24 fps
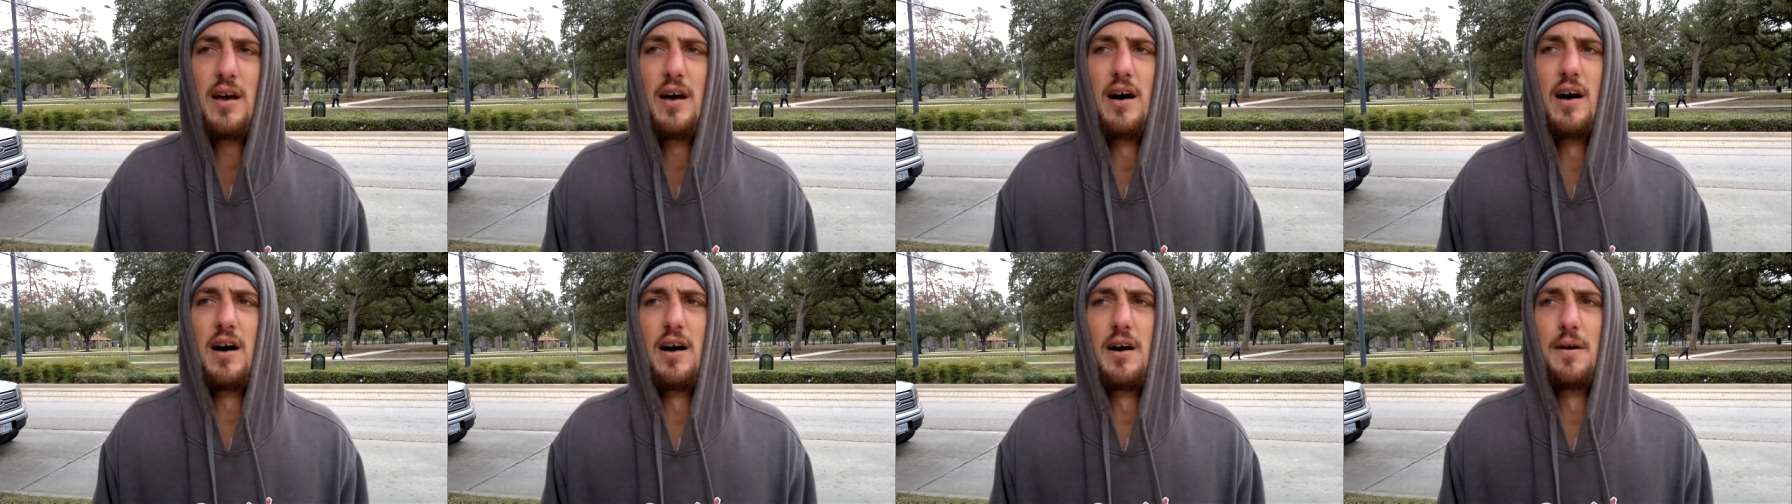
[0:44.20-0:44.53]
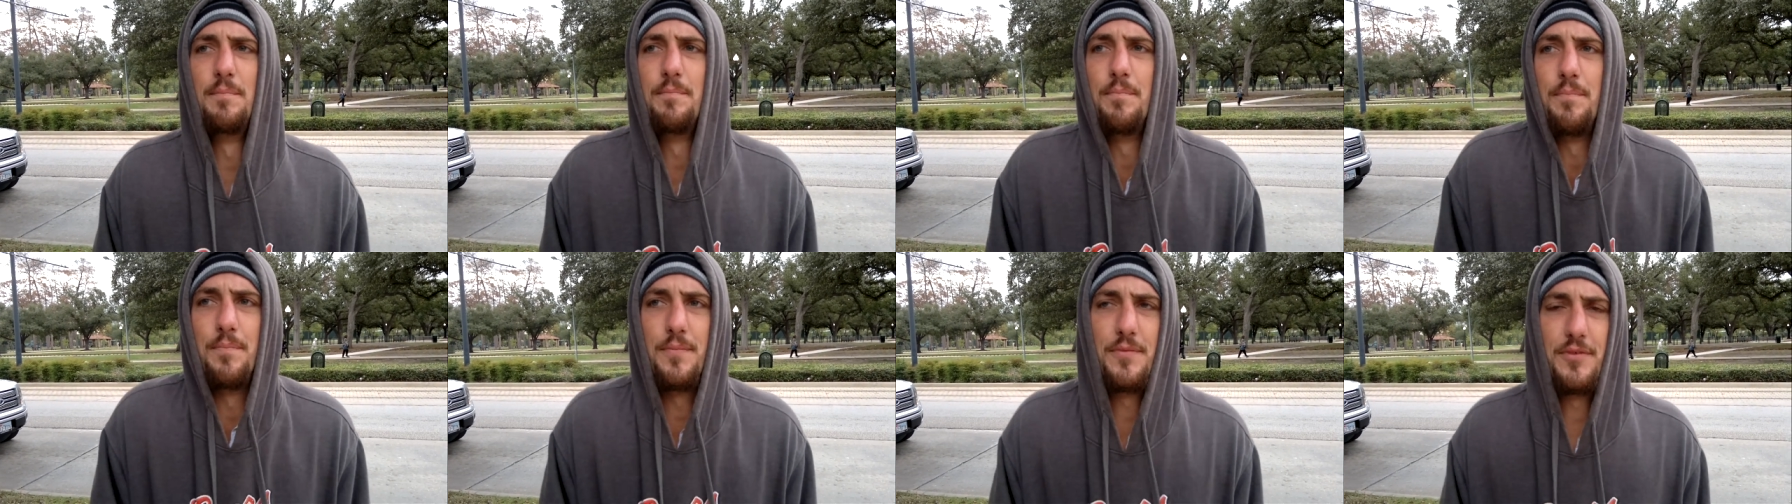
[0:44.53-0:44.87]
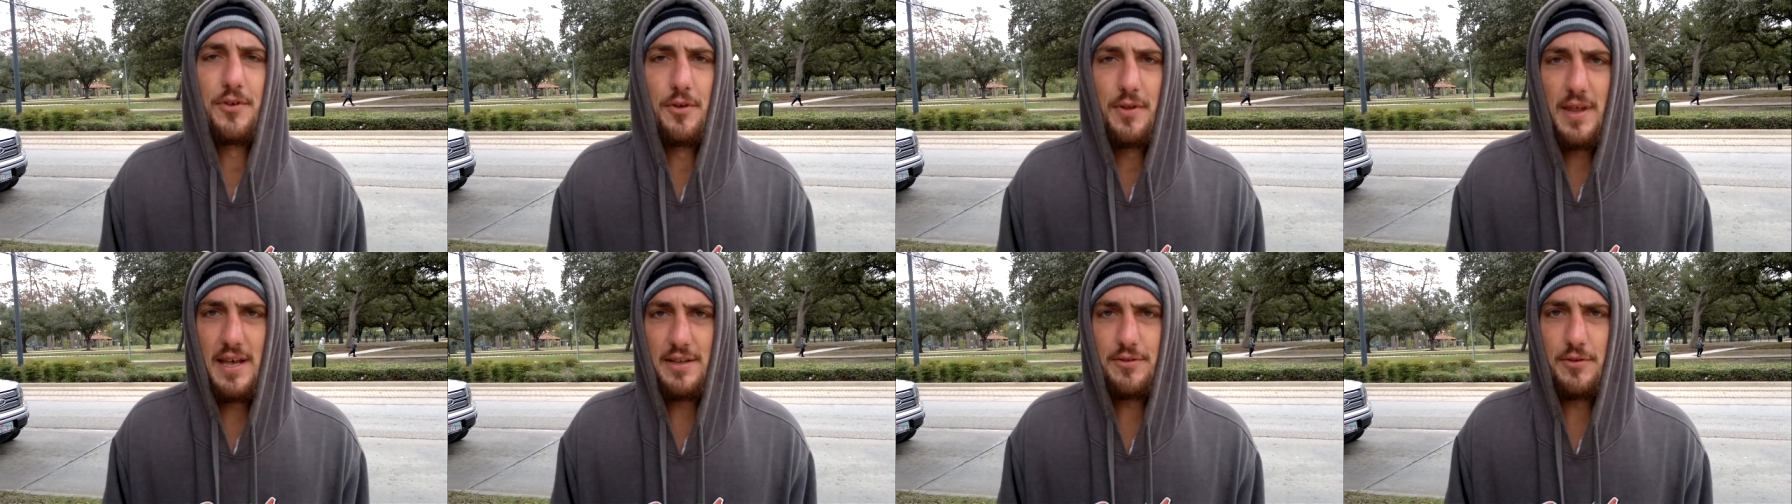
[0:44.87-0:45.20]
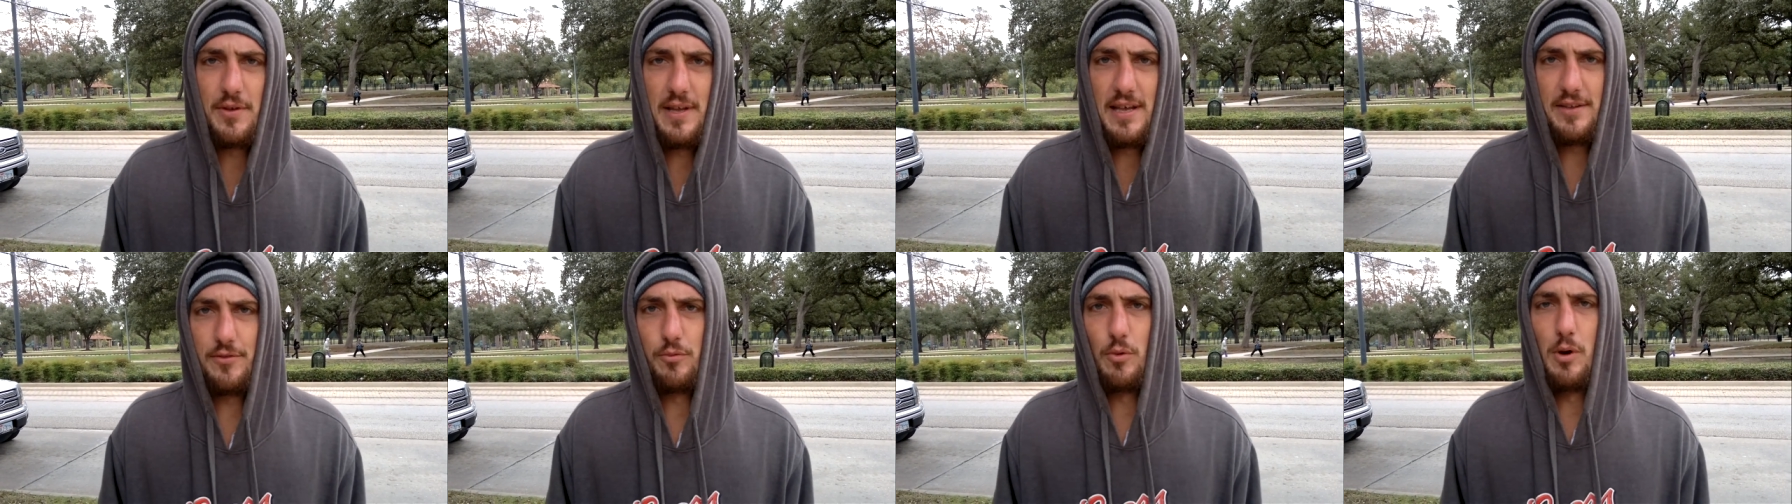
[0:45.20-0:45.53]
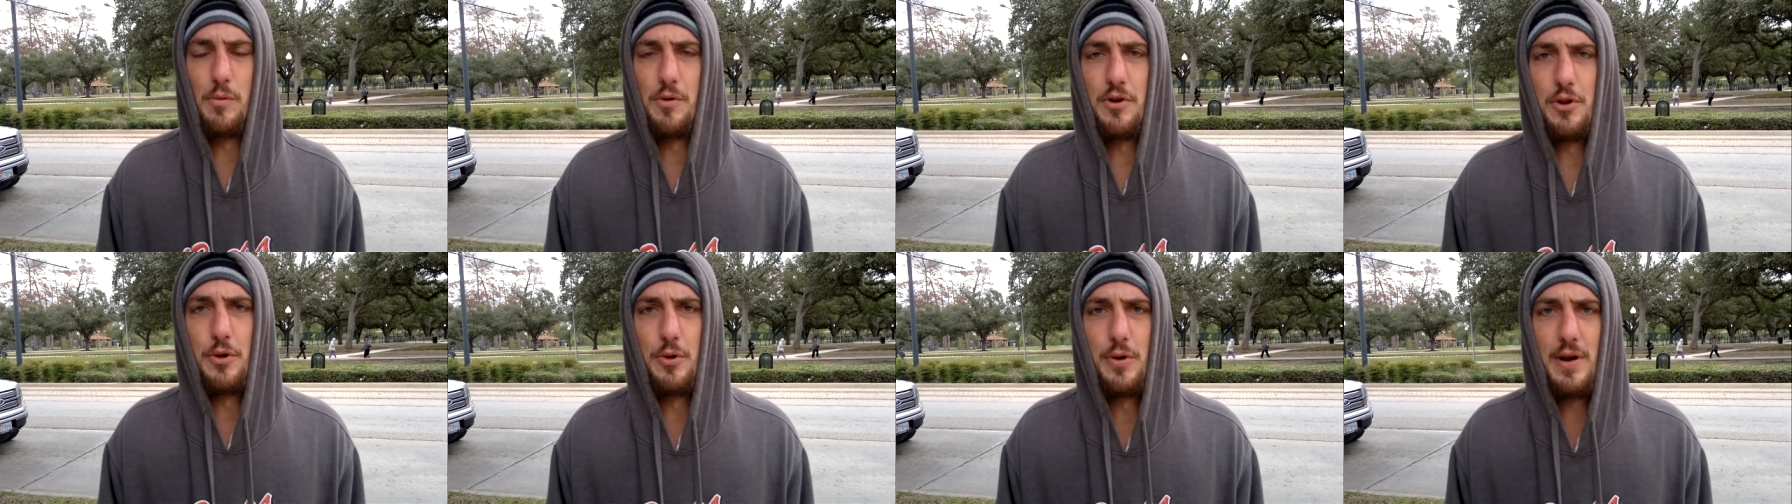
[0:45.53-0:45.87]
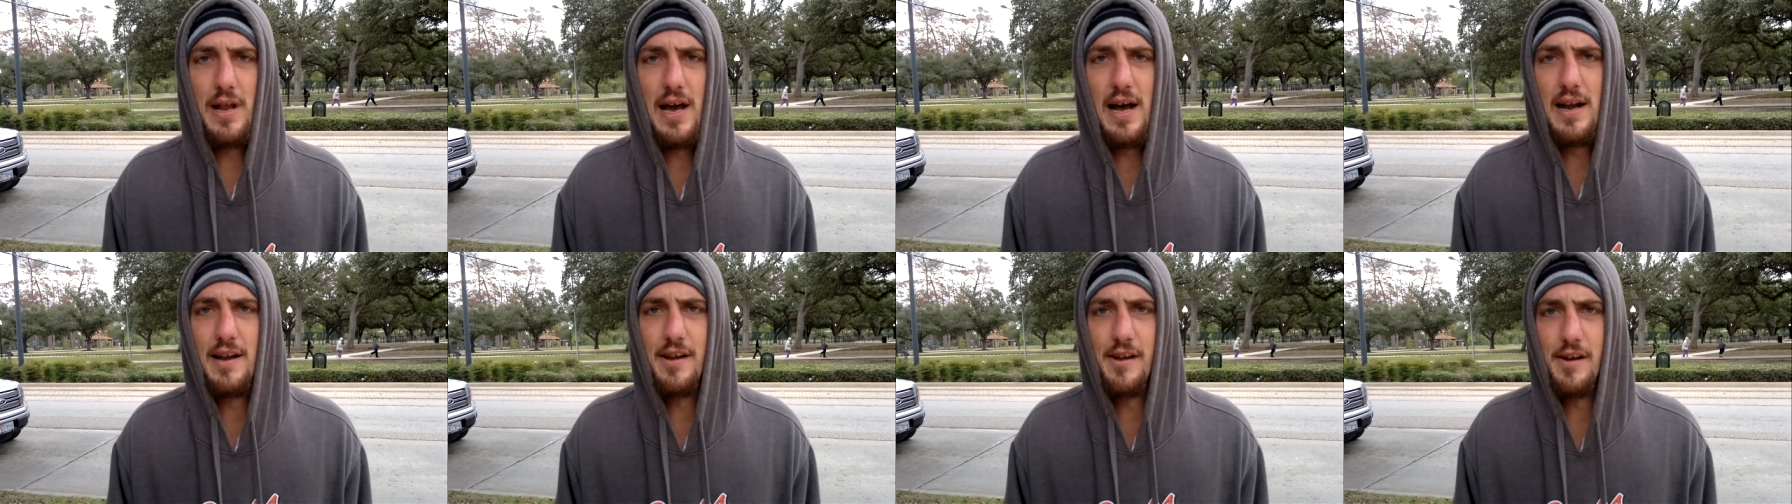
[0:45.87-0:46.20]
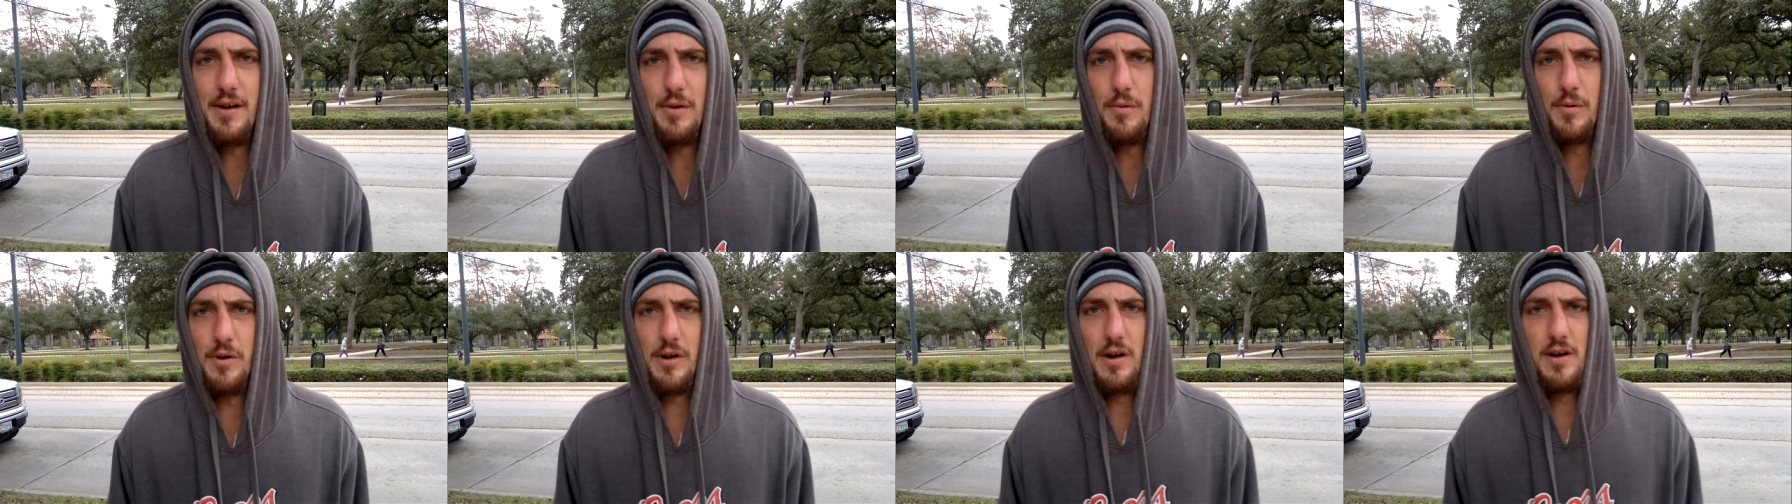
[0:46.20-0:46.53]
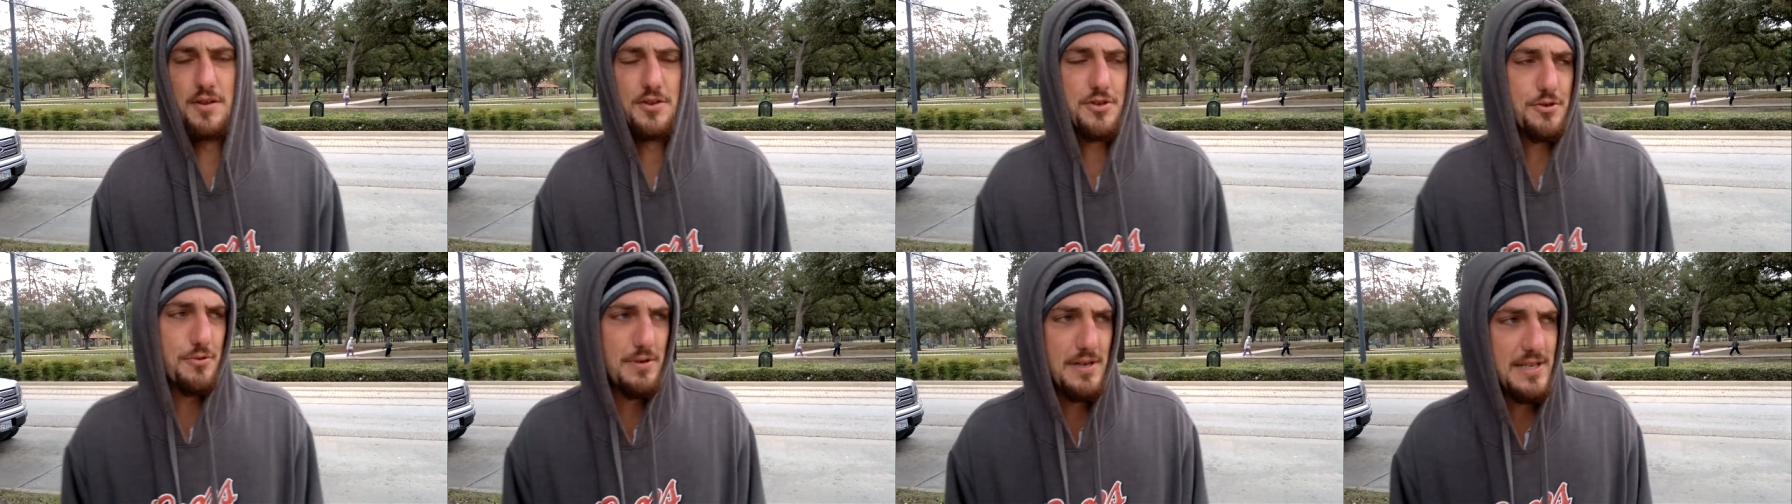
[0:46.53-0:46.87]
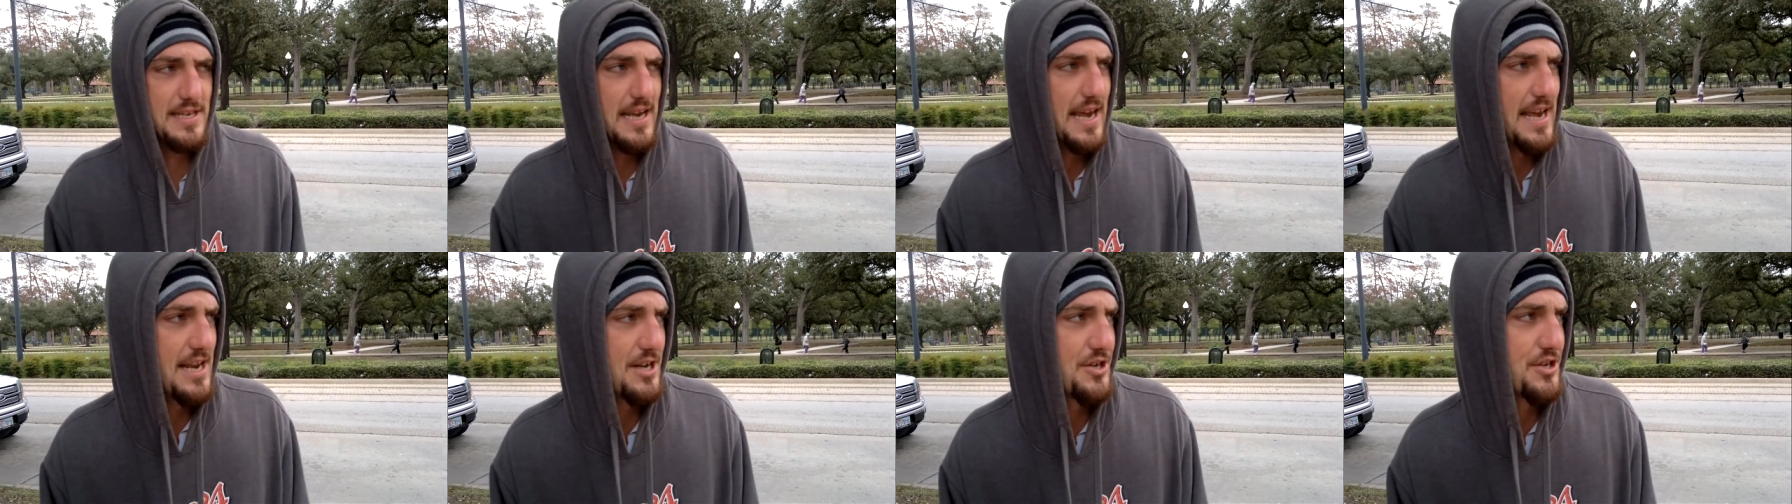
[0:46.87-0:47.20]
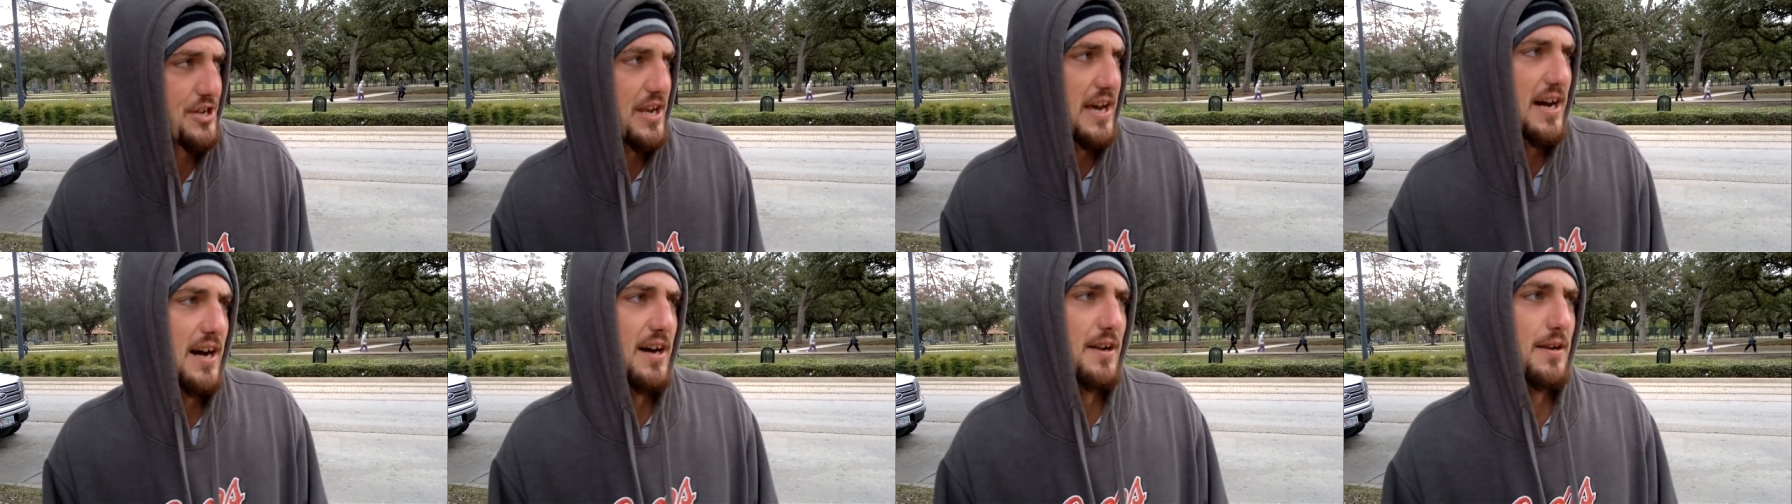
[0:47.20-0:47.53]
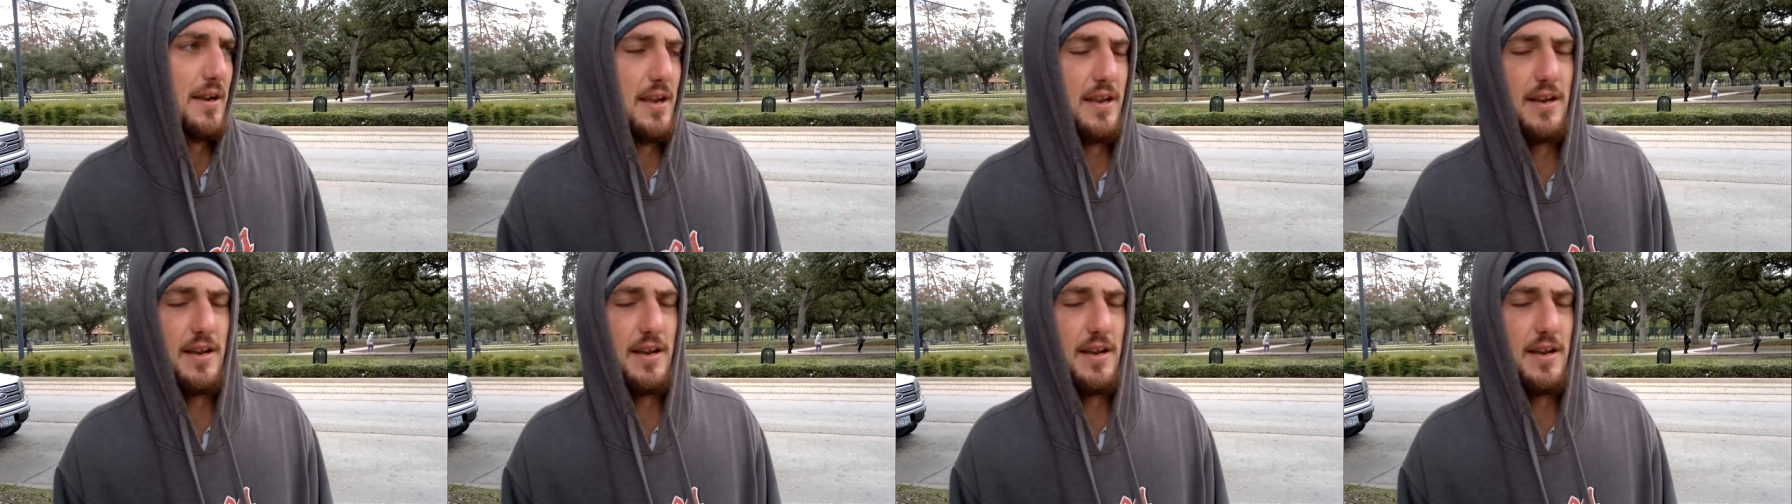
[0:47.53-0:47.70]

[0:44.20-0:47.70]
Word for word: um, so that's that's what we're doing out here we're on the streets of H-Town